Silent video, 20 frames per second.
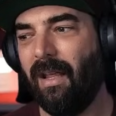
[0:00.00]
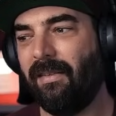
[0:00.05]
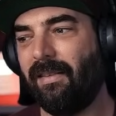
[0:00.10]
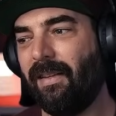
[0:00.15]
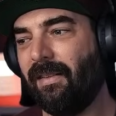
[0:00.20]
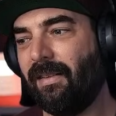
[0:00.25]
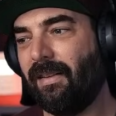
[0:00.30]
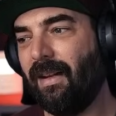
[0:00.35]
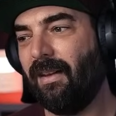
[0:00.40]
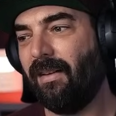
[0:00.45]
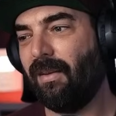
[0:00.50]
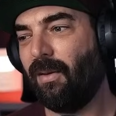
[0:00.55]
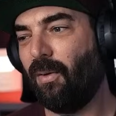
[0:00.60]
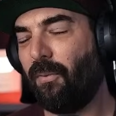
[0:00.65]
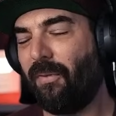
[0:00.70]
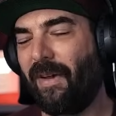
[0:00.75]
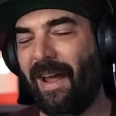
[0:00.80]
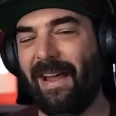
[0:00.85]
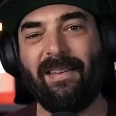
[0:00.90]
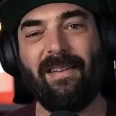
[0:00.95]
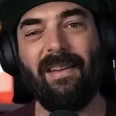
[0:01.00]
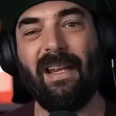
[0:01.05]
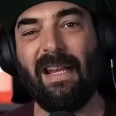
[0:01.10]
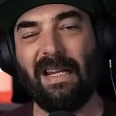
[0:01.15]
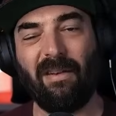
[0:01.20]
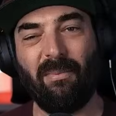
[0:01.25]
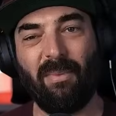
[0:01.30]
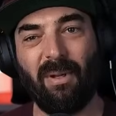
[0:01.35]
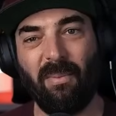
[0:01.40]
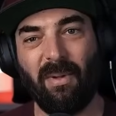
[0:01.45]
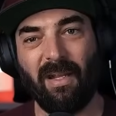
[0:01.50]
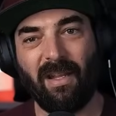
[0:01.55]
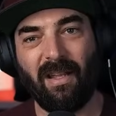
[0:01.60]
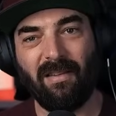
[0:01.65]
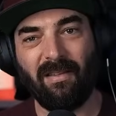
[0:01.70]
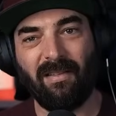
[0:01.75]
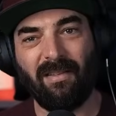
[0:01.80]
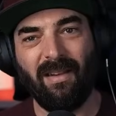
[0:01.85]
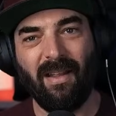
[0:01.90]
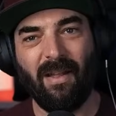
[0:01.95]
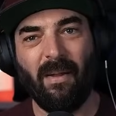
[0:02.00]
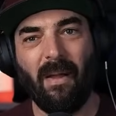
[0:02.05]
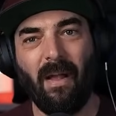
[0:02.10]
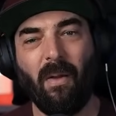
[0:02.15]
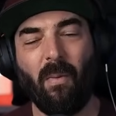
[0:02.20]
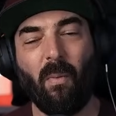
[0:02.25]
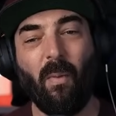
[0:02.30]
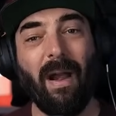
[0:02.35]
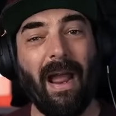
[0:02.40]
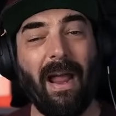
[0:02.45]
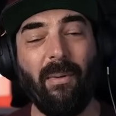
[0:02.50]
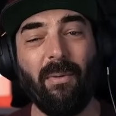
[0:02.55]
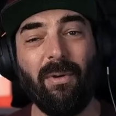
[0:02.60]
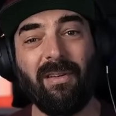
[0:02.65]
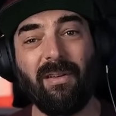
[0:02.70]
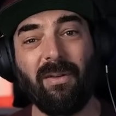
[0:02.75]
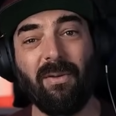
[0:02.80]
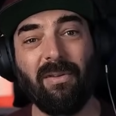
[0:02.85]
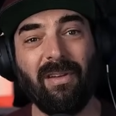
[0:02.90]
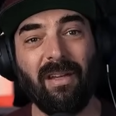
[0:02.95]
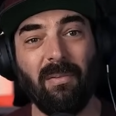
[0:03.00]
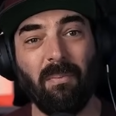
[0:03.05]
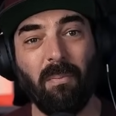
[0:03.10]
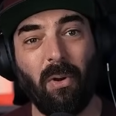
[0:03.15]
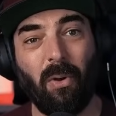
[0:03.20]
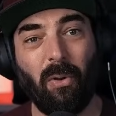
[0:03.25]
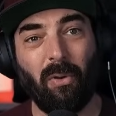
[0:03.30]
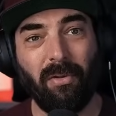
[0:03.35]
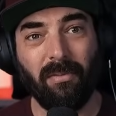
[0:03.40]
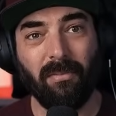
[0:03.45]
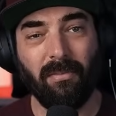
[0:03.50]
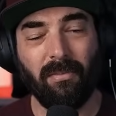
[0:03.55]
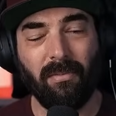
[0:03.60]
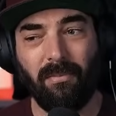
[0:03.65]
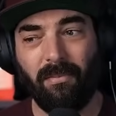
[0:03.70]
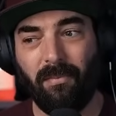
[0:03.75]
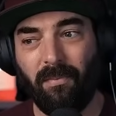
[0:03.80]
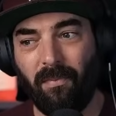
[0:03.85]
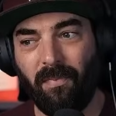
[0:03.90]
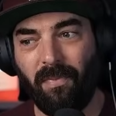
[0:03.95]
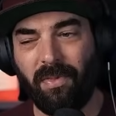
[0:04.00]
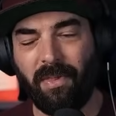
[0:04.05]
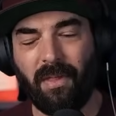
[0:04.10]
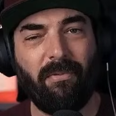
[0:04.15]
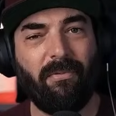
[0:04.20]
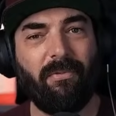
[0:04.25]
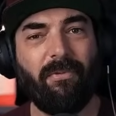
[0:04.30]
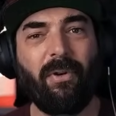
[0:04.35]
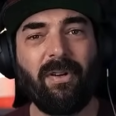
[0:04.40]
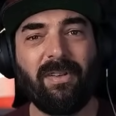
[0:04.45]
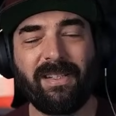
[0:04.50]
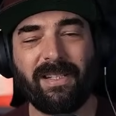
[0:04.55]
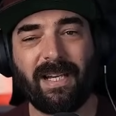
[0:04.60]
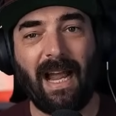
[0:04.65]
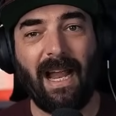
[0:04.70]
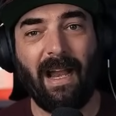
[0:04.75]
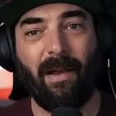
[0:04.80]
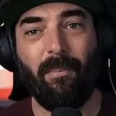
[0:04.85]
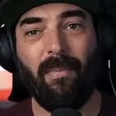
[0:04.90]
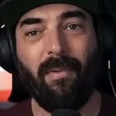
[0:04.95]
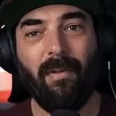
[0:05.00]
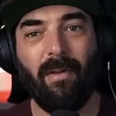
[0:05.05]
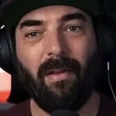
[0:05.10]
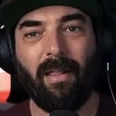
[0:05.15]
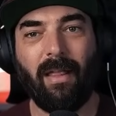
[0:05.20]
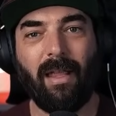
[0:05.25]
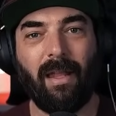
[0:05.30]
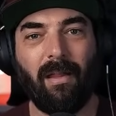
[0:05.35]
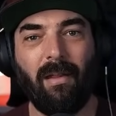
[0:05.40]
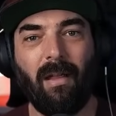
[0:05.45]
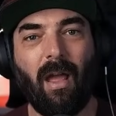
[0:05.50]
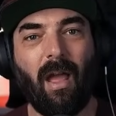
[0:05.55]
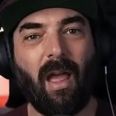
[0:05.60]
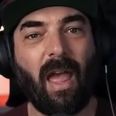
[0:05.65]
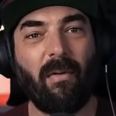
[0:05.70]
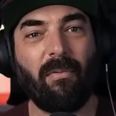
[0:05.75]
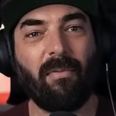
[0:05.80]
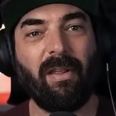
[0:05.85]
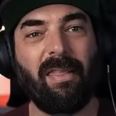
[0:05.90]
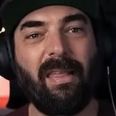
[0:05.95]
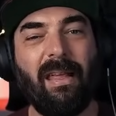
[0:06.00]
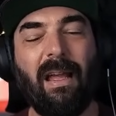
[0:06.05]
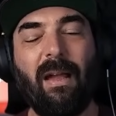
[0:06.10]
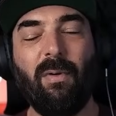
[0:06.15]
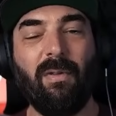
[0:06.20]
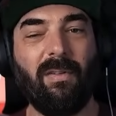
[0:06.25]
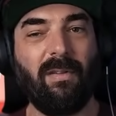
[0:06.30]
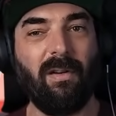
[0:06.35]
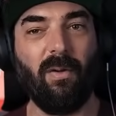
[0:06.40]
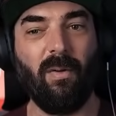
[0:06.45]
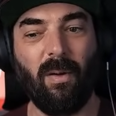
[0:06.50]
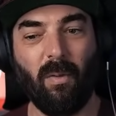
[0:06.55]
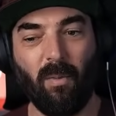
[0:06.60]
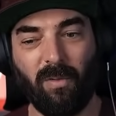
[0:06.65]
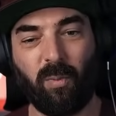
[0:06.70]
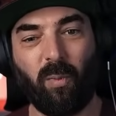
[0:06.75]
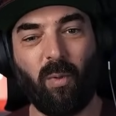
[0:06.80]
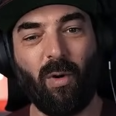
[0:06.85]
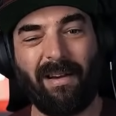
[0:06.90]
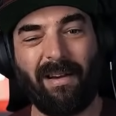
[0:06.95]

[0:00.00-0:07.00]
It's so fascinating to me because when I was using Bolt the first time, like everything I was doing was